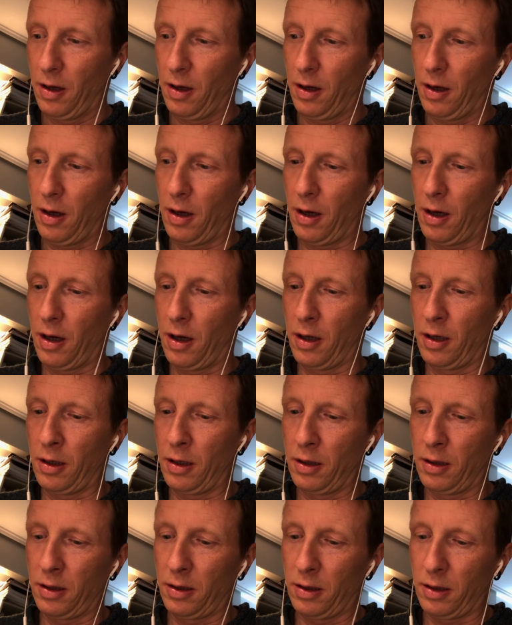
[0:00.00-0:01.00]

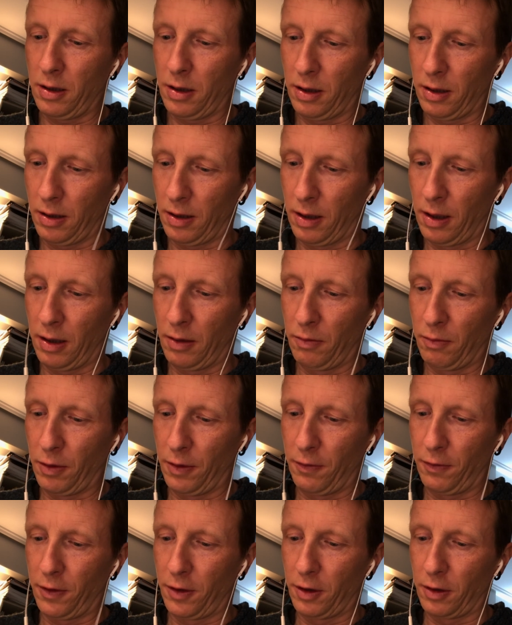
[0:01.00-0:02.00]
And then
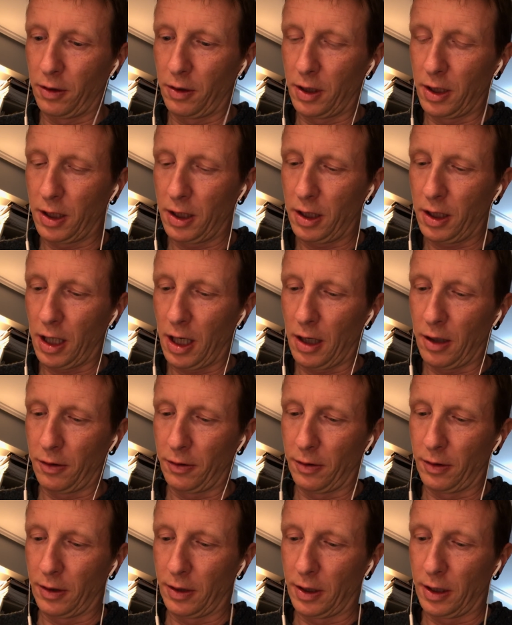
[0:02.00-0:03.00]
we've got the
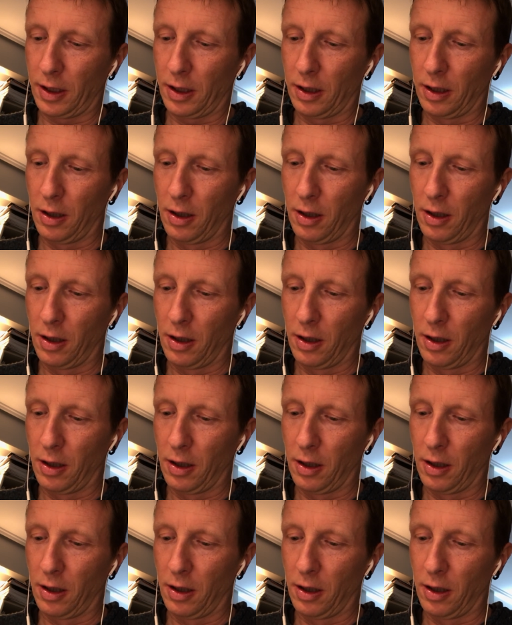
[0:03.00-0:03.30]
sounds